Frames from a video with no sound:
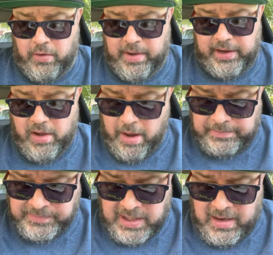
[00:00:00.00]
Oh my God.
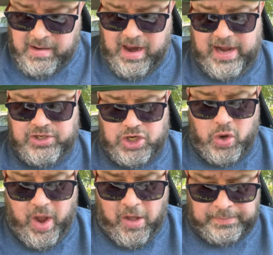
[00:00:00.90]
And
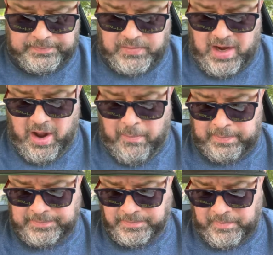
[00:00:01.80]
chewy. Um,
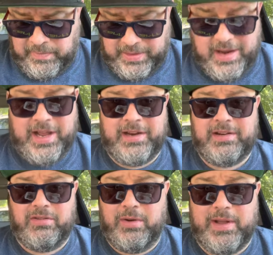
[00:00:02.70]
and
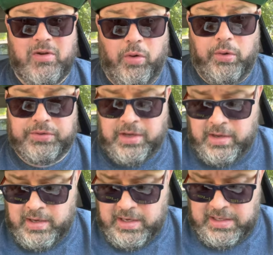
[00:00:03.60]
a little bit cold.
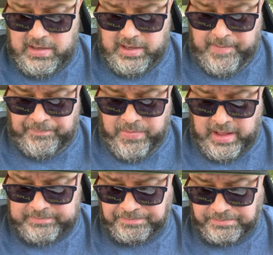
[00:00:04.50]
Um,
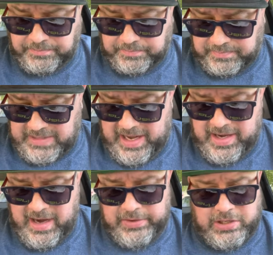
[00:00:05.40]
had
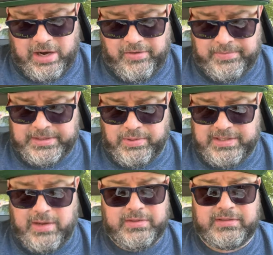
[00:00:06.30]
another taco from this
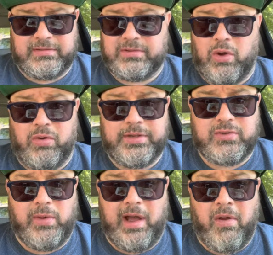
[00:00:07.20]
place that was cold
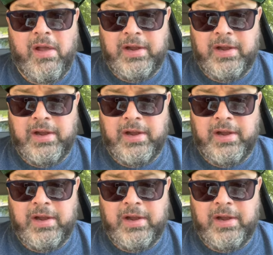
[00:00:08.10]
as well.